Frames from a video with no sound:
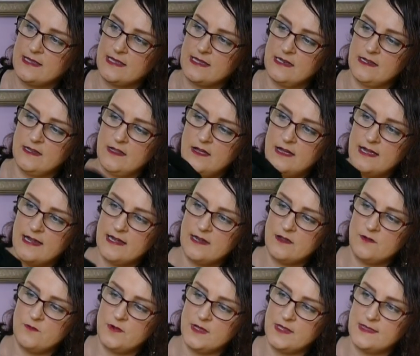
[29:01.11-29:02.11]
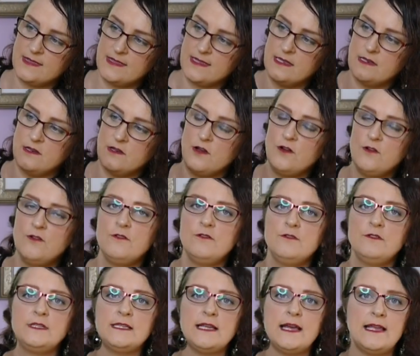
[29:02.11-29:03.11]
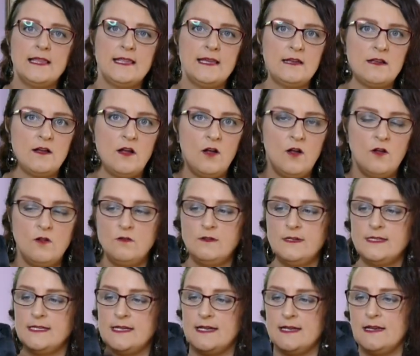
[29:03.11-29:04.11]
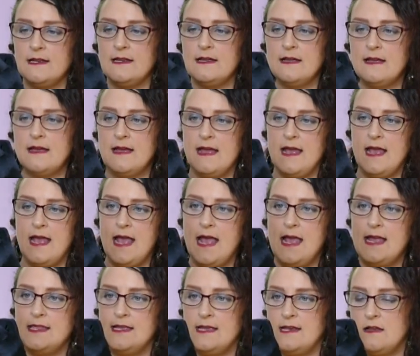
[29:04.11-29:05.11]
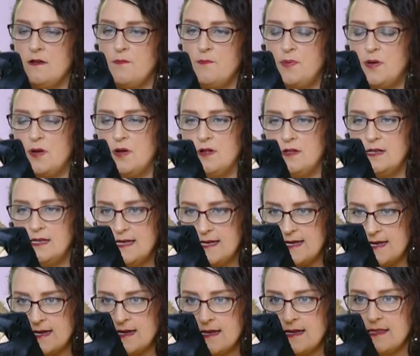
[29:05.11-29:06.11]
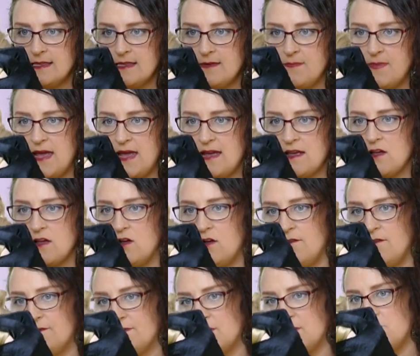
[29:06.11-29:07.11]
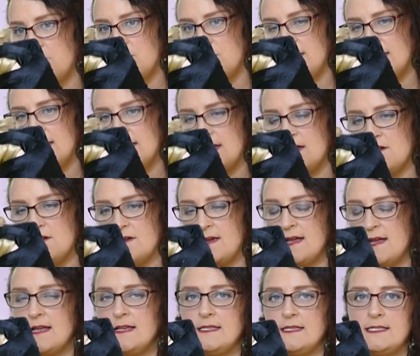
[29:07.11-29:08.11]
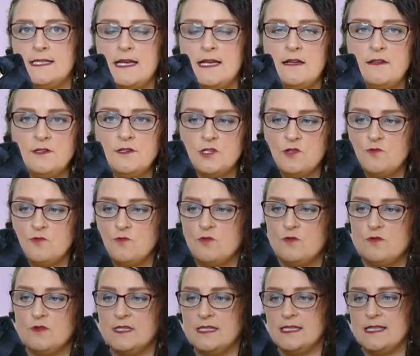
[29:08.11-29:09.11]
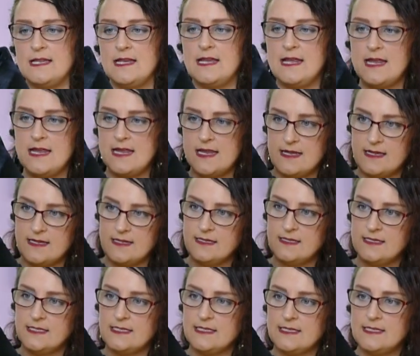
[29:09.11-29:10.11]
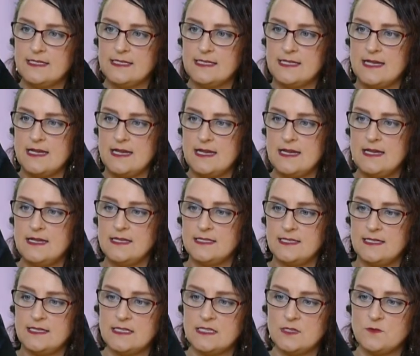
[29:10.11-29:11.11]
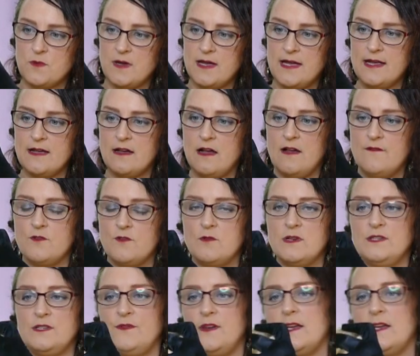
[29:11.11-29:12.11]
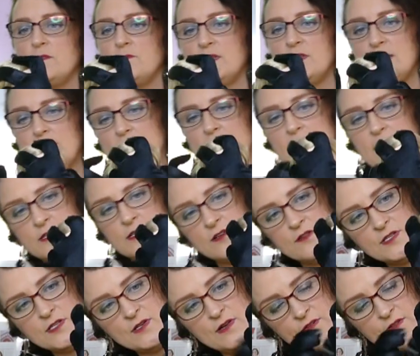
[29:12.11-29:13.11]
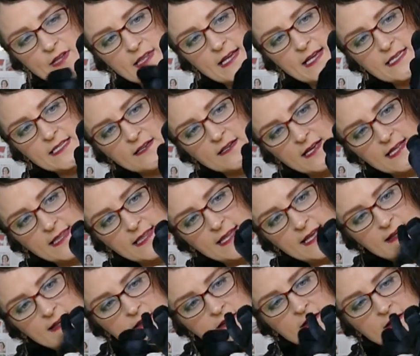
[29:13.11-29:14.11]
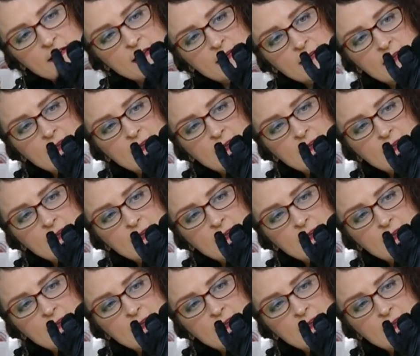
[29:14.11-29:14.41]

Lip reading: the line with the nose, and then holding, and then pulling the back of the wig area down towards the ears is the easiest way I've always found with Smart Dolls. So I've got that side there.